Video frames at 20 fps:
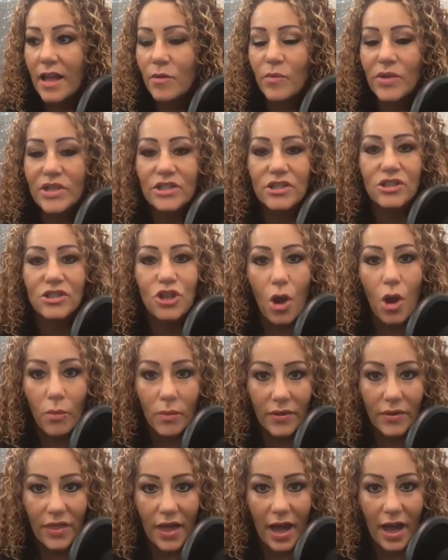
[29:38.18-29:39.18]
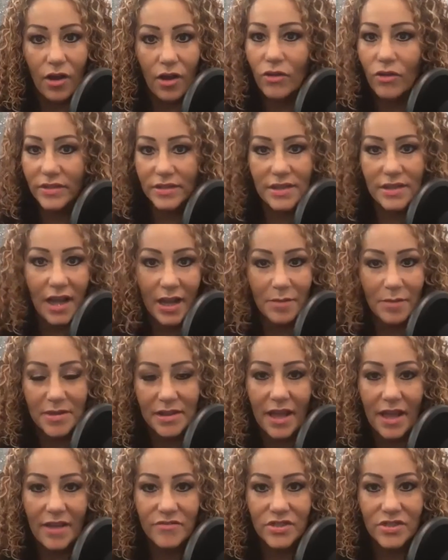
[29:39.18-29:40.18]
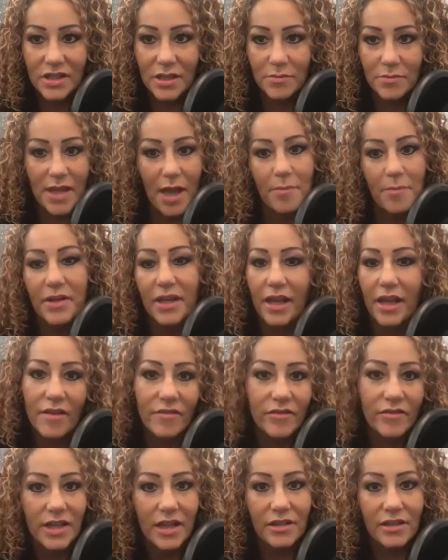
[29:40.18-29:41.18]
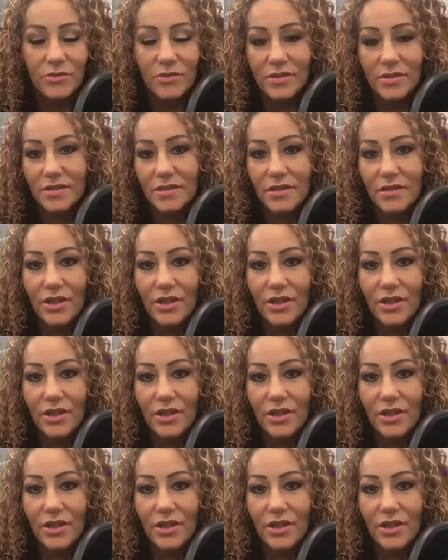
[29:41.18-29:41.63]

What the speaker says: just go with that all the time. And life just keeps happening every day to us.